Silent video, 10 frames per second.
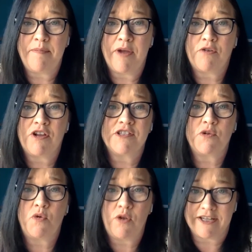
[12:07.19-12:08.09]
across
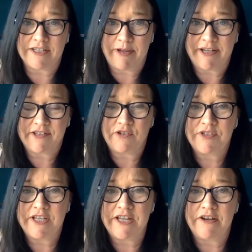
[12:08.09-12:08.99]
all aspects of
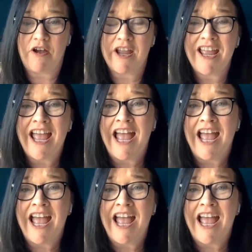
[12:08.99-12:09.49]
D&I.